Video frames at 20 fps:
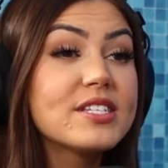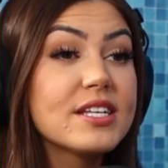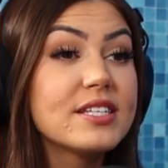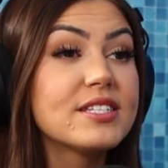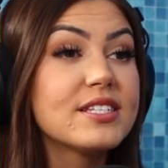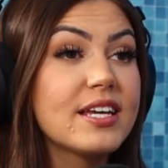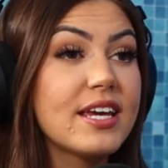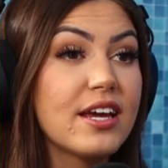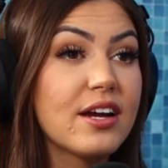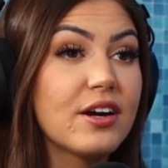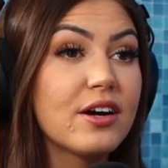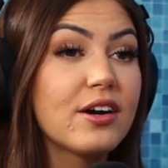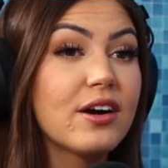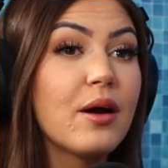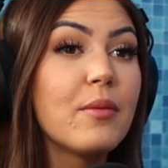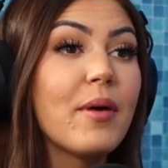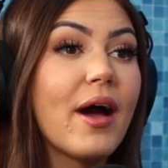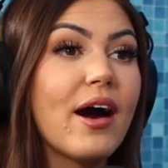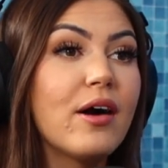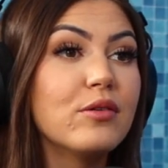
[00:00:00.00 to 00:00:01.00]
insecure
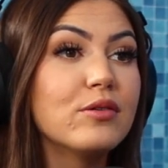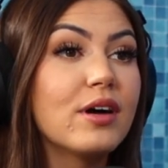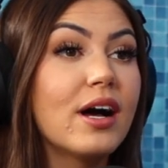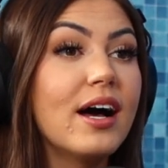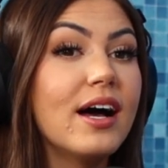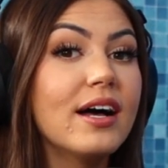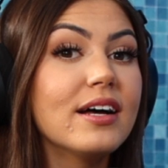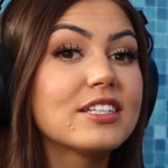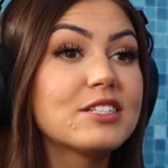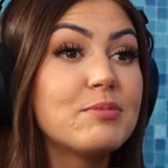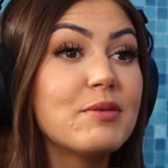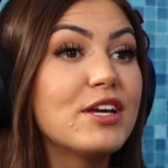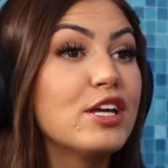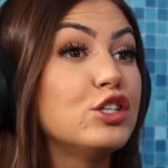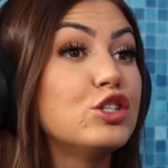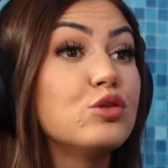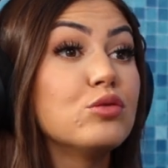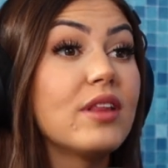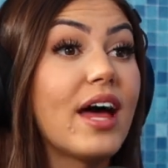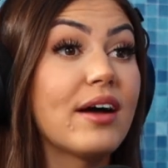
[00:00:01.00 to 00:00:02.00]
about
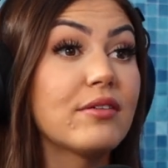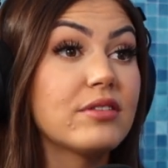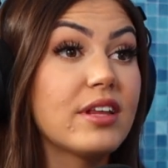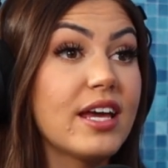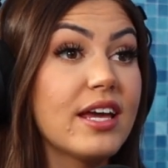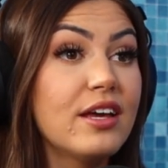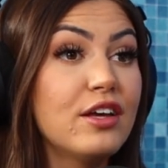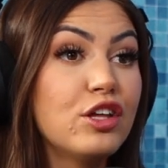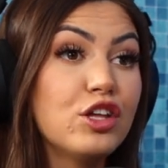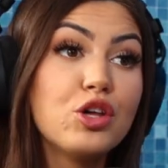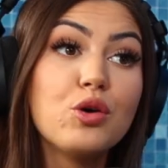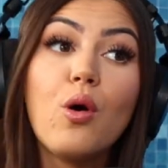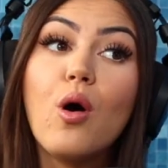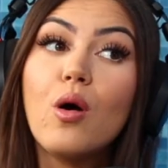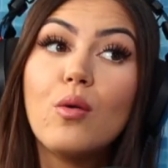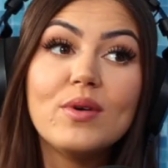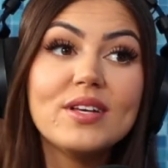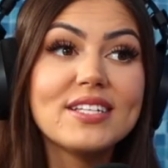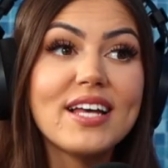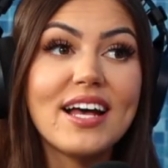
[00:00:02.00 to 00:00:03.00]
speaking too loudly. You
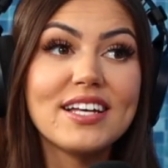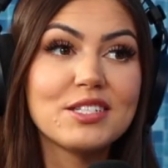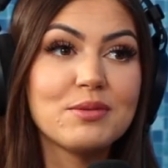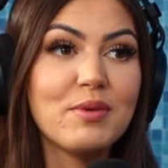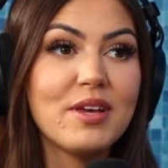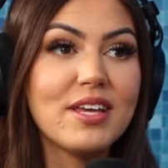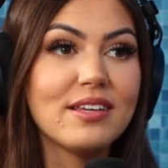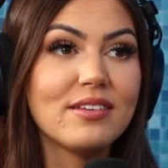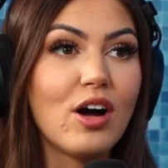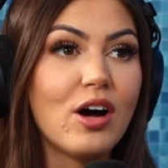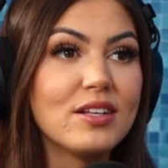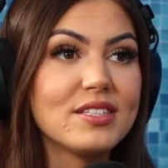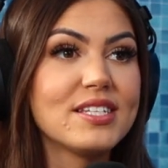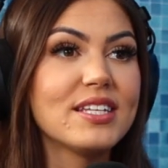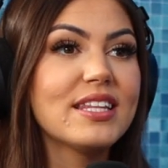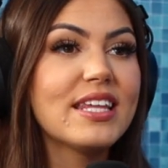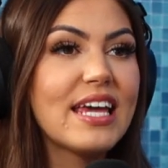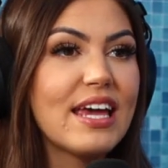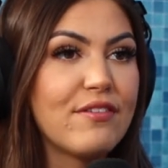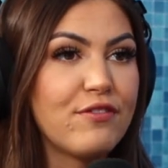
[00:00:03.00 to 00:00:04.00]
always ask me
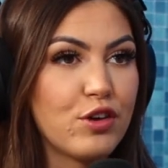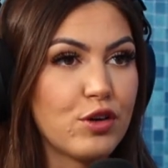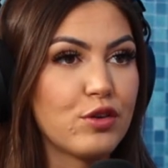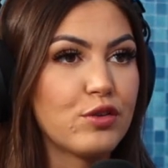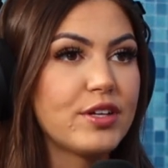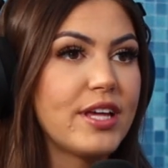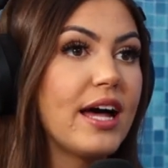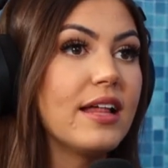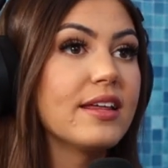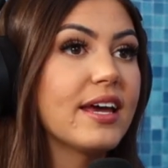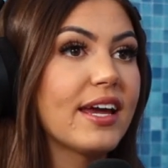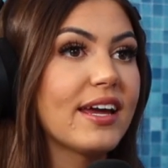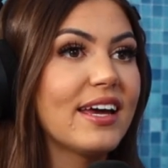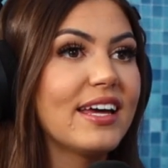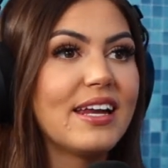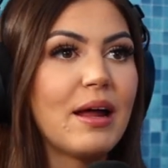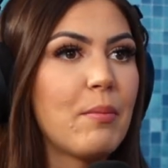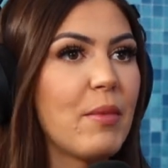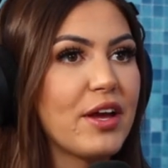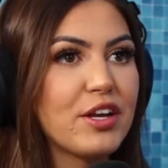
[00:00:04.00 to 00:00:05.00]
constantly if you're yelling,
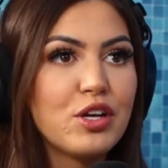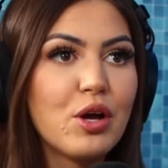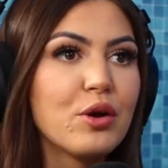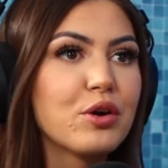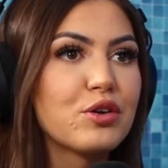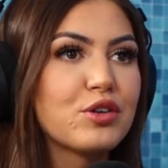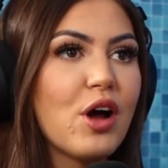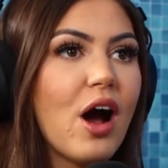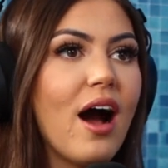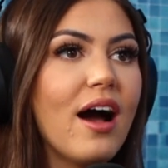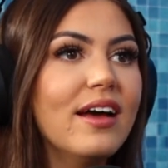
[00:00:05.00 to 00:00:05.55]
and I'm like, no, you're not.